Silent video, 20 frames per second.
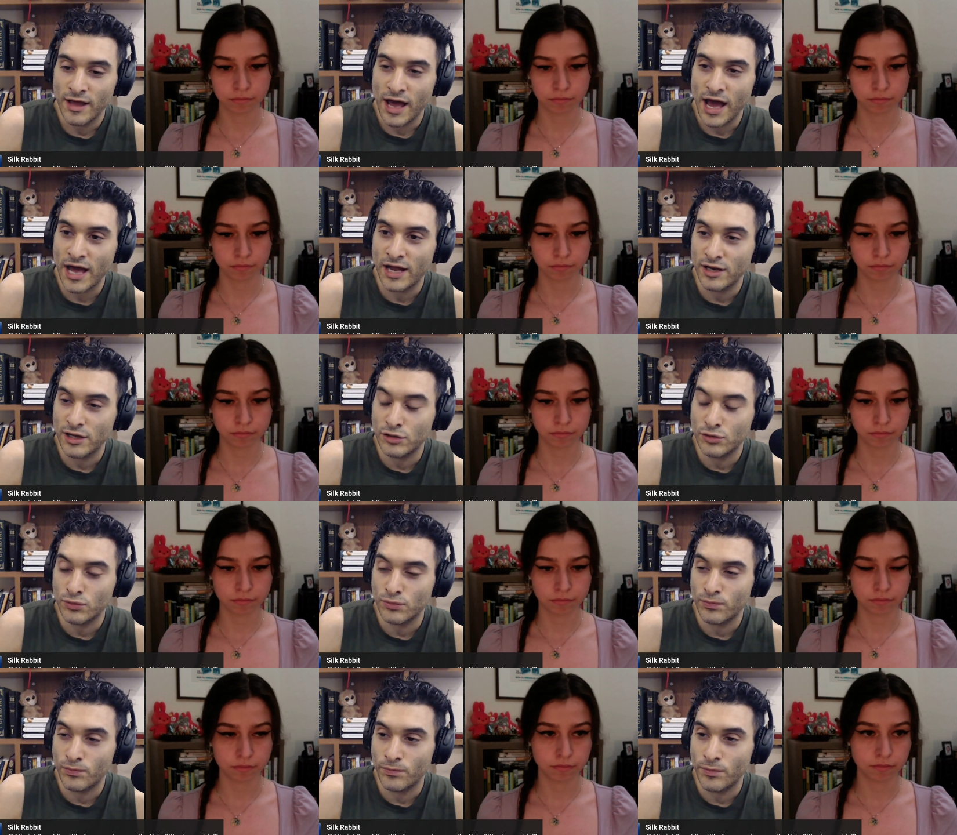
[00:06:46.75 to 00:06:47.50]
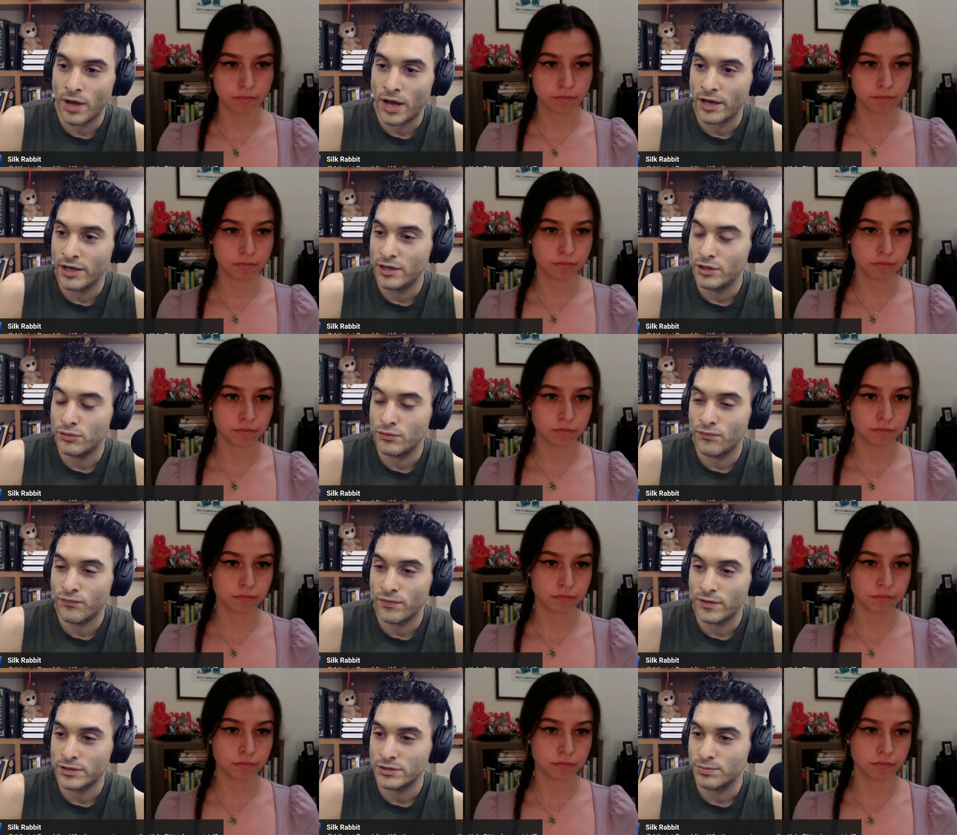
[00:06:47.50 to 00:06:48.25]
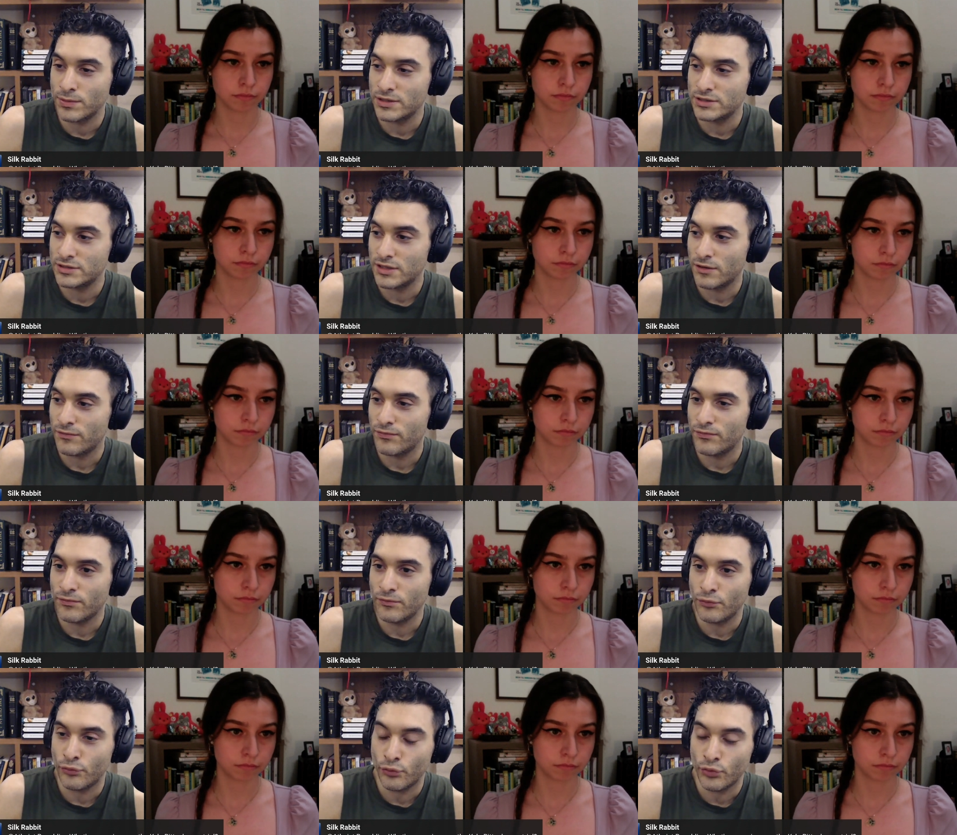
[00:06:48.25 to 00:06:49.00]
Speaker 1: i need to i need to fix myself
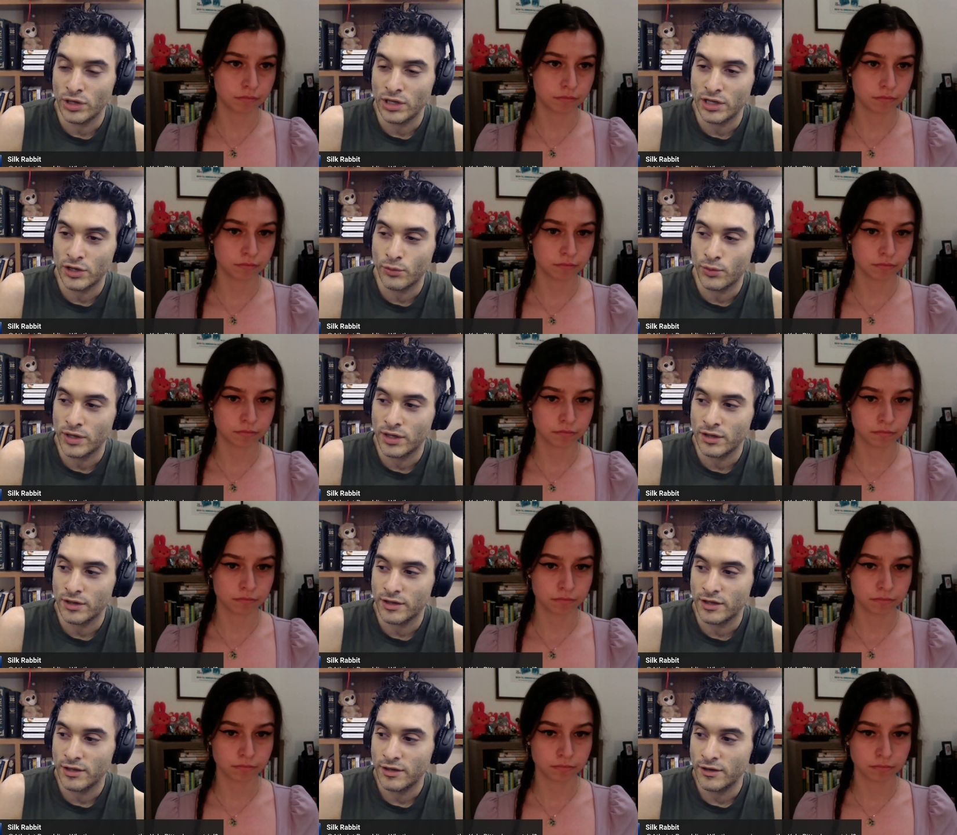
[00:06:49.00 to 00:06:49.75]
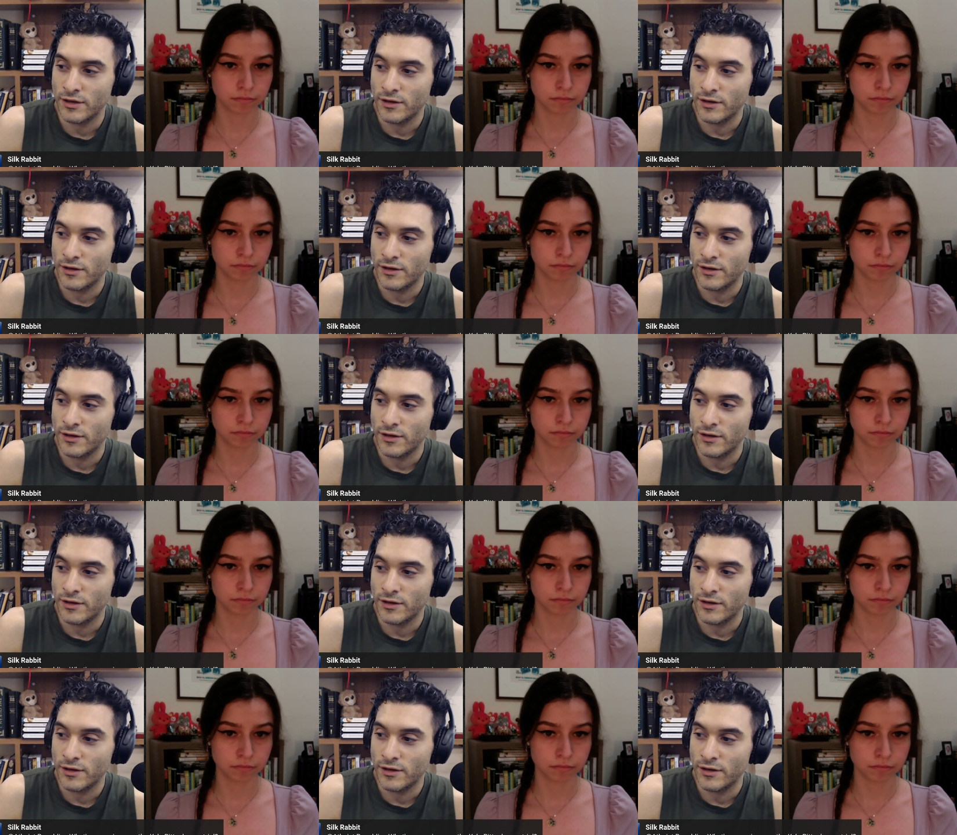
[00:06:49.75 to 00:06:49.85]
really quickly